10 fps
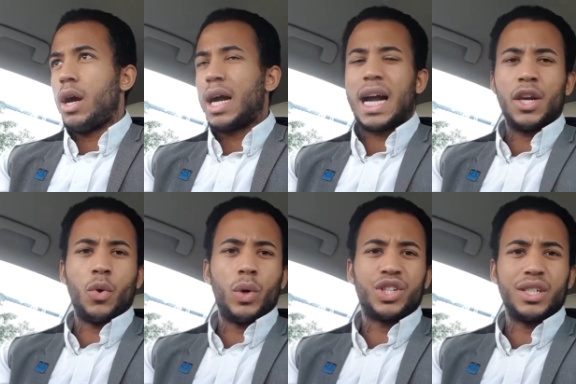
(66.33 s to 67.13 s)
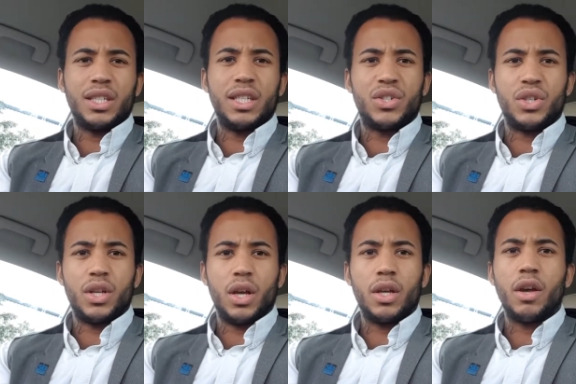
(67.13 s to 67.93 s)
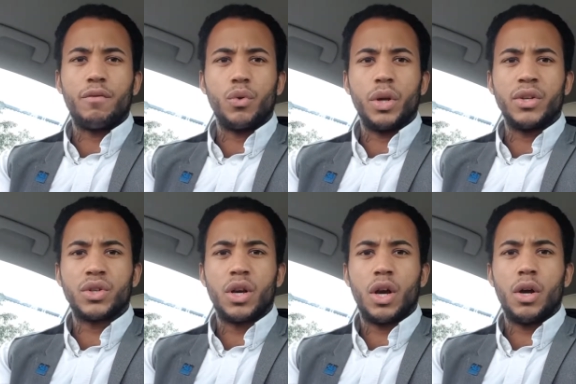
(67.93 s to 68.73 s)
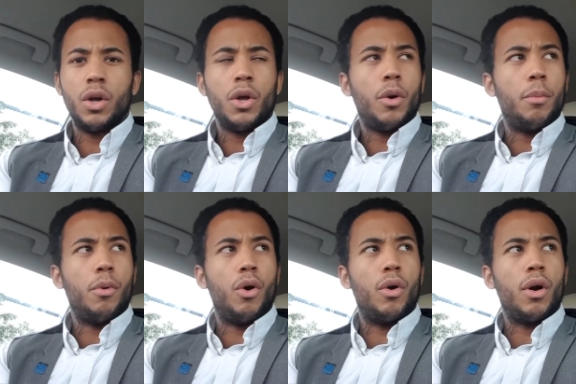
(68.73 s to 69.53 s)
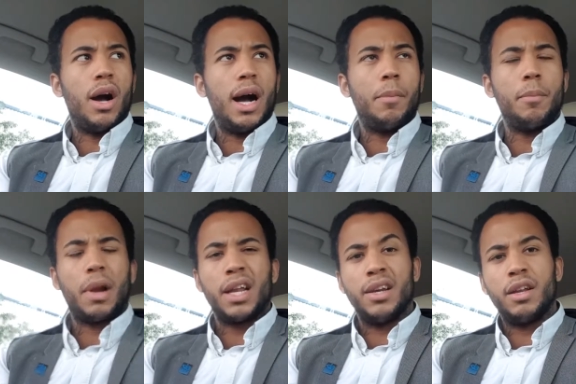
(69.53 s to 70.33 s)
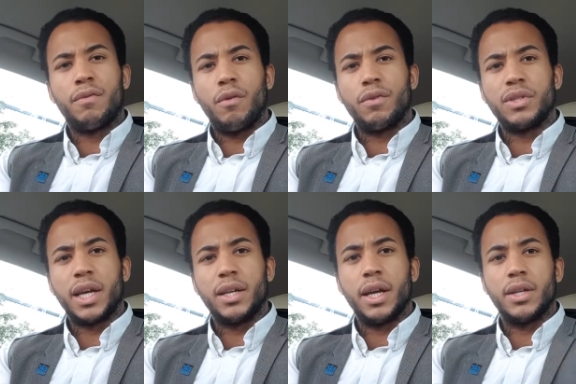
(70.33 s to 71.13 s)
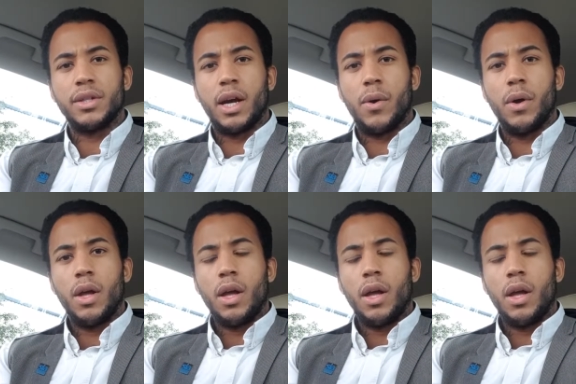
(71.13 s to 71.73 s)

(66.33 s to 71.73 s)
I kind of wish I did this a few years ago, but I've been playing default for ten years now,